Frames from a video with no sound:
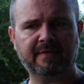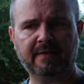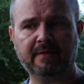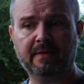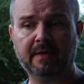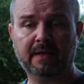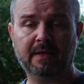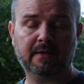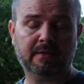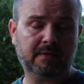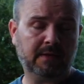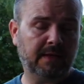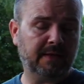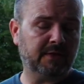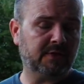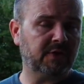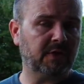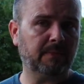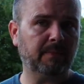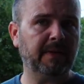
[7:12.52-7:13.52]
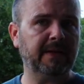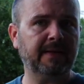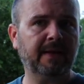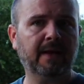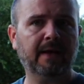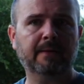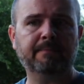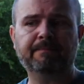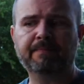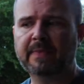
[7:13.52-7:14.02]
and then it should be
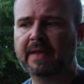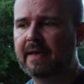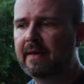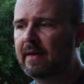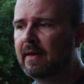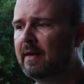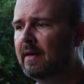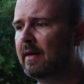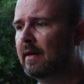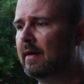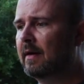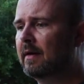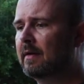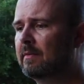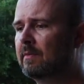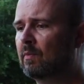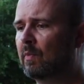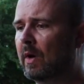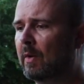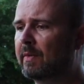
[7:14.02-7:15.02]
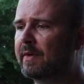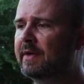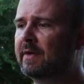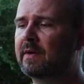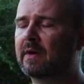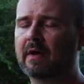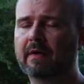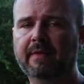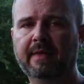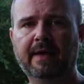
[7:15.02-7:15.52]
done. While we're doing
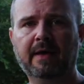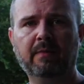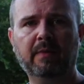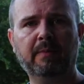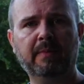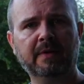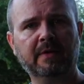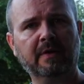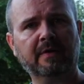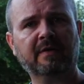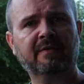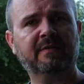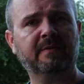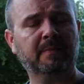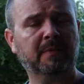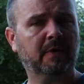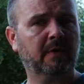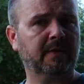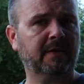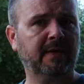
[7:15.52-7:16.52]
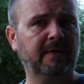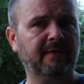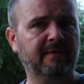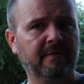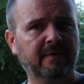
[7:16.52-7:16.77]
all that, we've been cooking some cookies